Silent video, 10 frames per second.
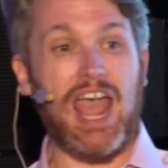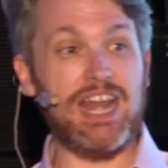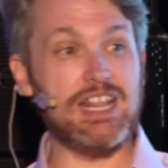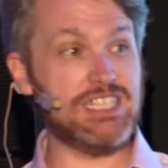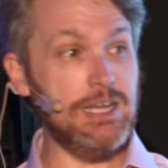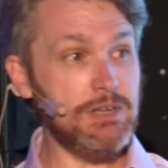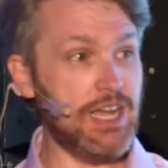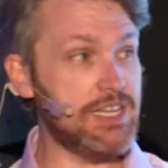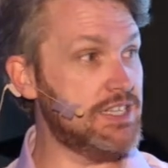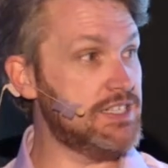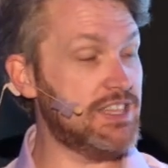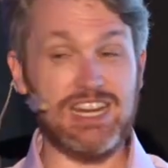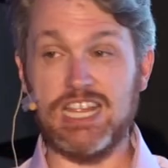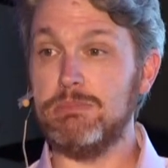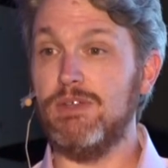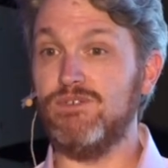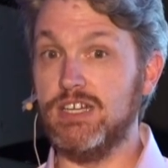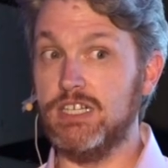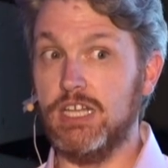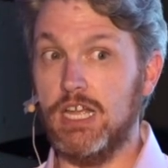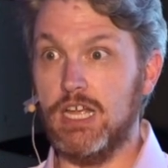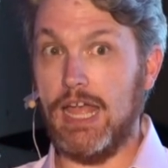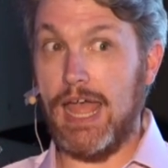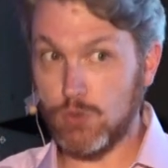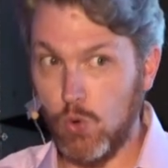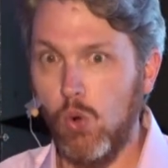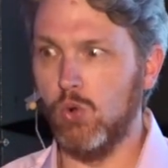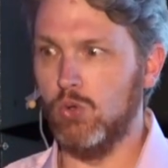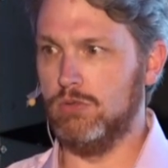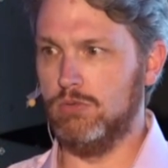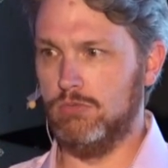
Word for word: And in some cases, they need to be funded at all